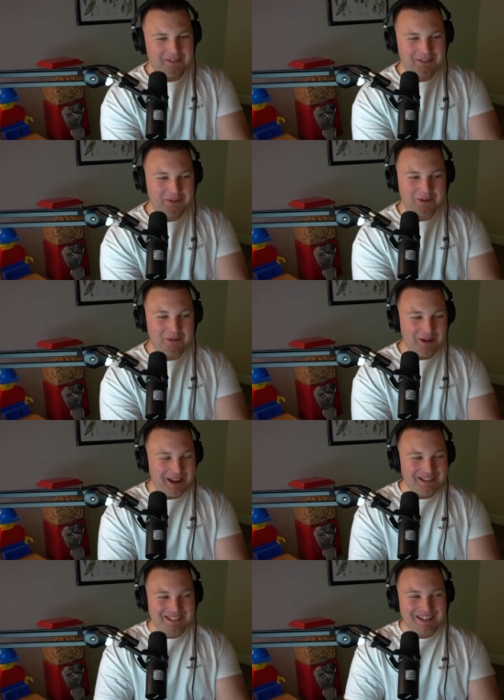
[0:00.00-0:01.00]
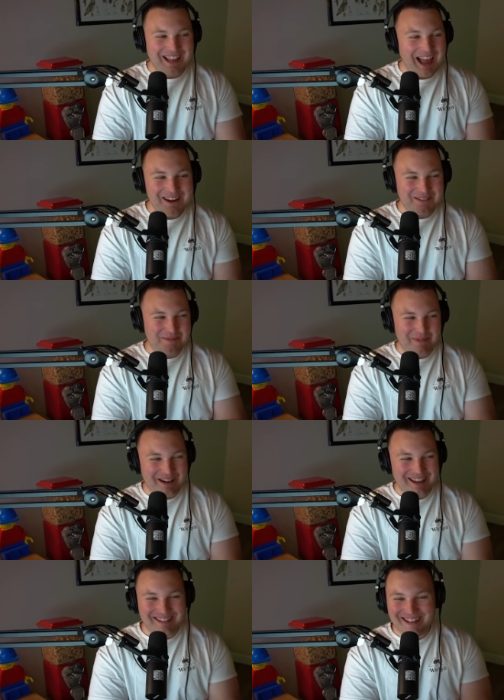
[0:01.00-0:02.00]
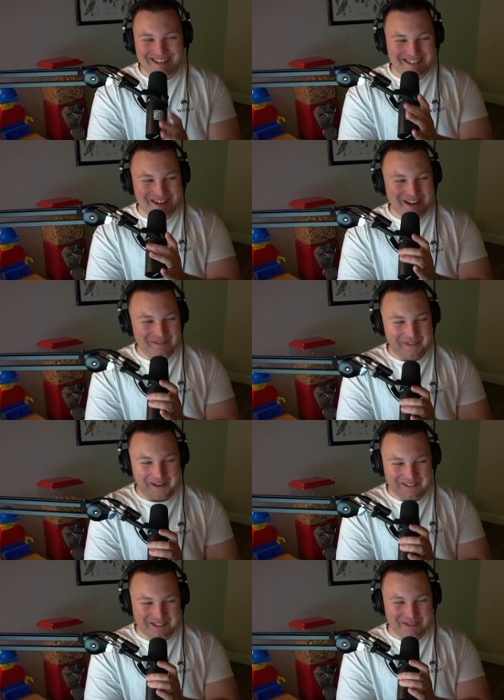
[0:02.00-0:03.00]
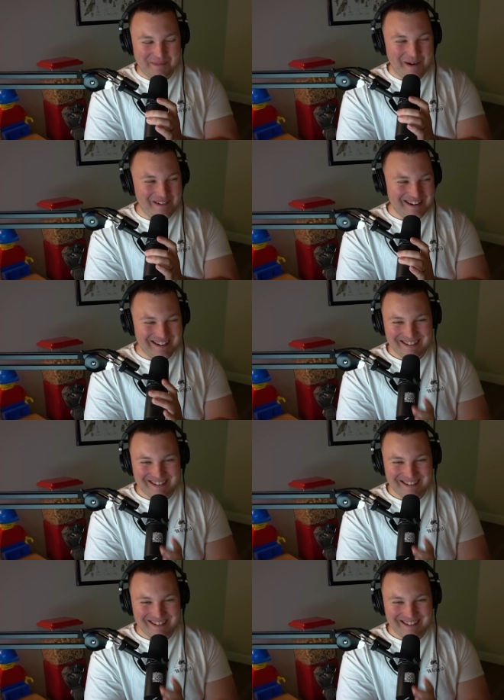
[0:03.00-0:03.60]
Dude, who hates the guy who's bringing like chicken fingers to the party?